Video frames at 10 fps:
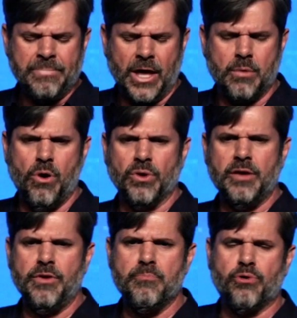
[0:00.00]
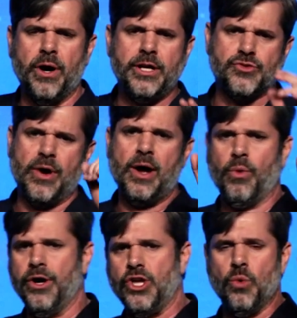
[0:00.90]
Come on, give him praise right
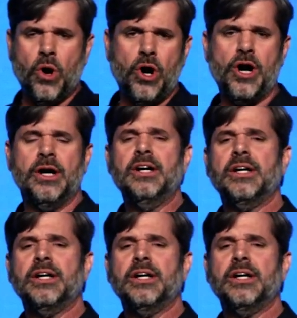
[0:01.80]
where you are.